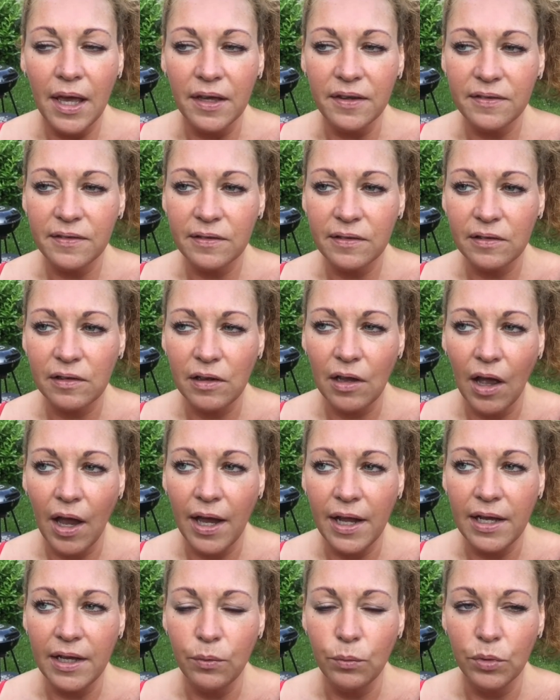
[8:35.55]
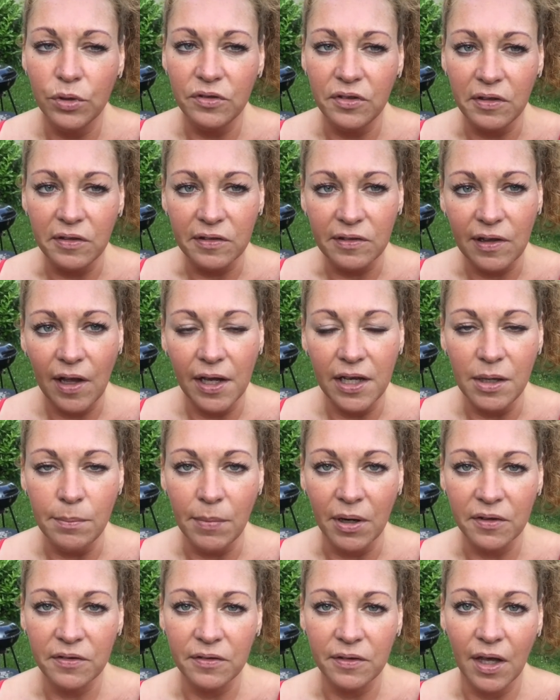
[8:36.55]
It's slightly woody, slightly
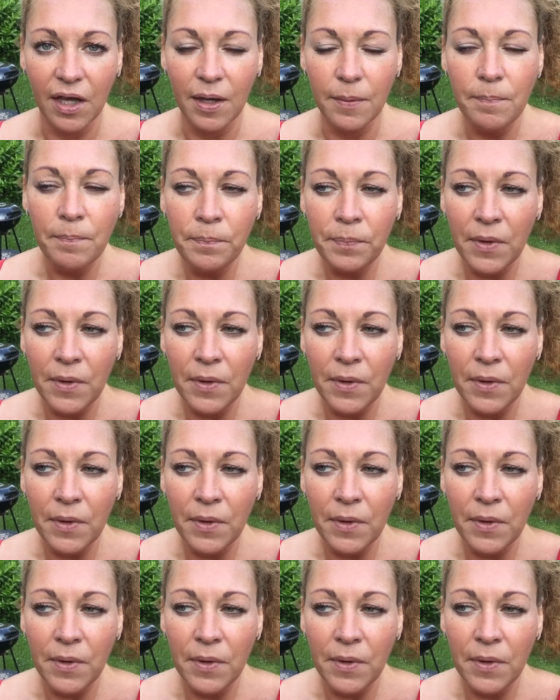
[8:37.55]
musky.